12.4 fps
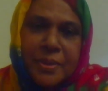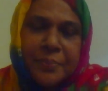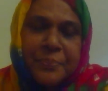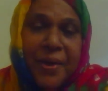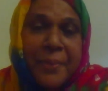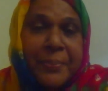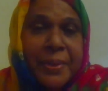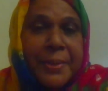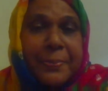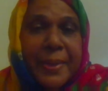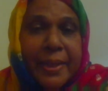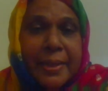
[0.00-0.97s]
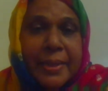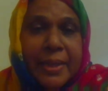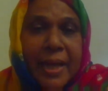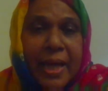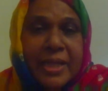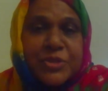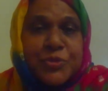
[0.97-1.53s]
Fabric painting
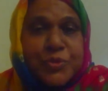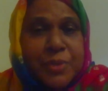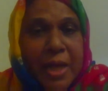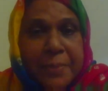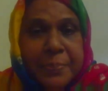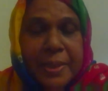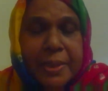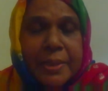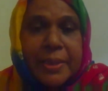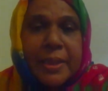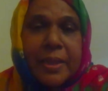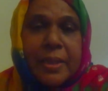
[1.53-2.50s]
has dry painting